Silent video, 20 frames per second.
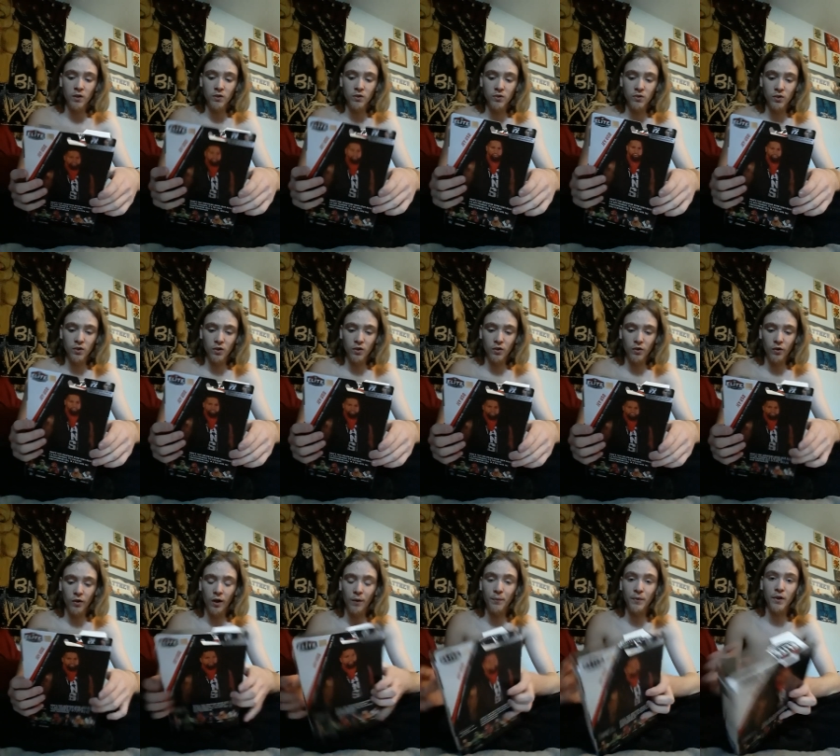So
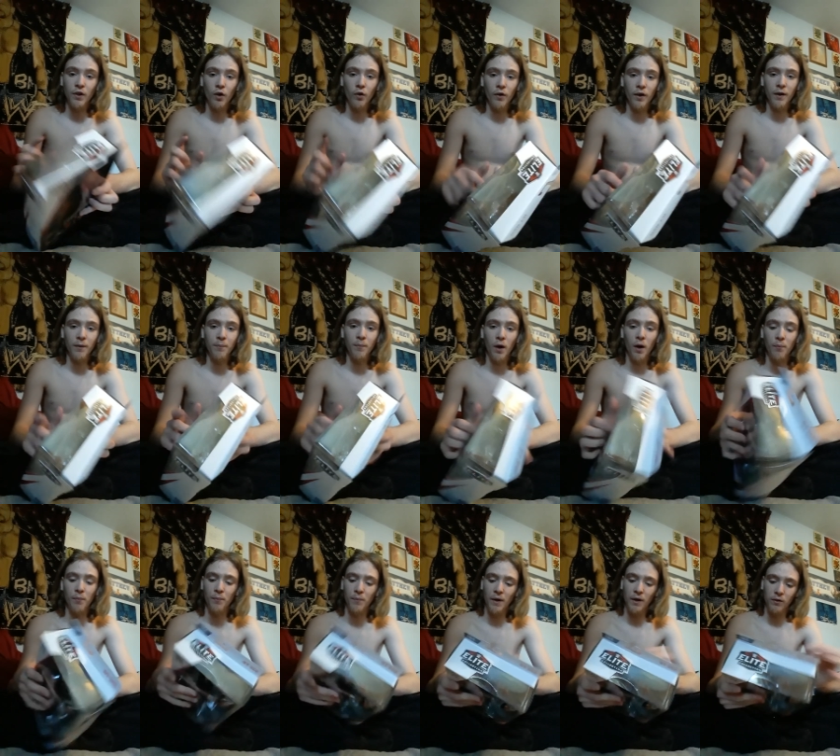I'm gonna go ahead and pop
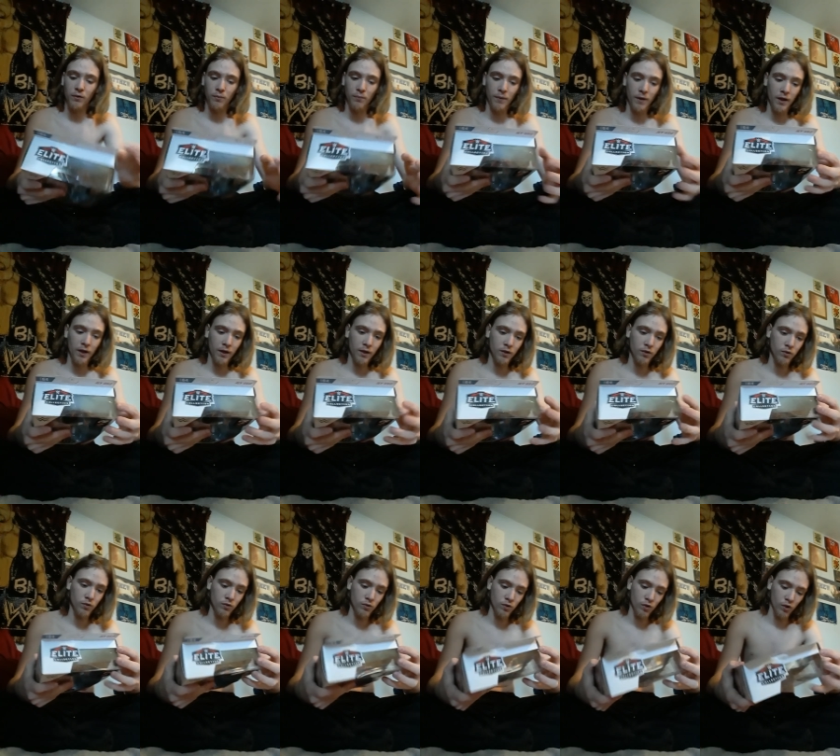them out the
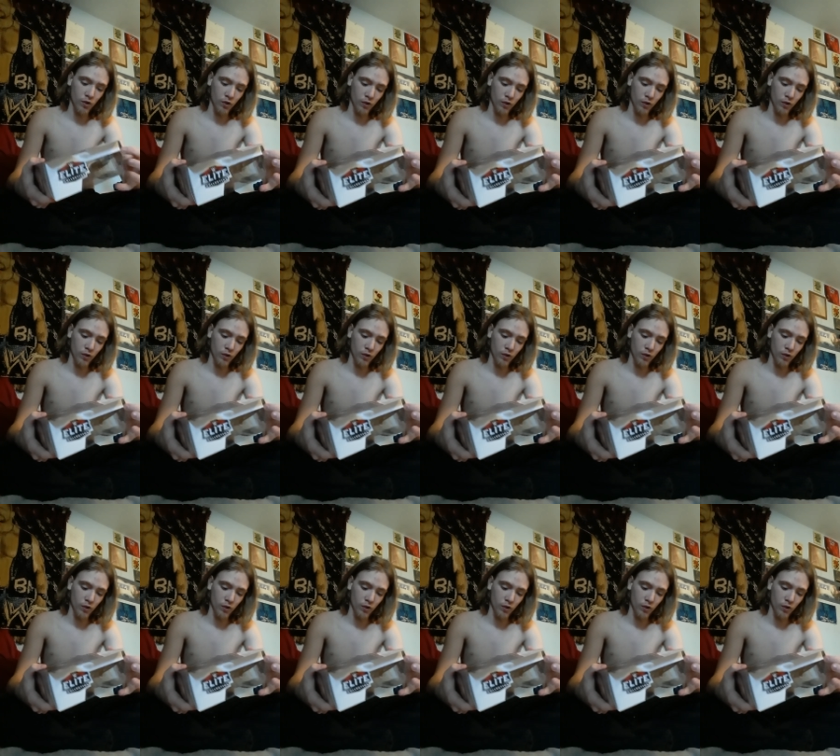package.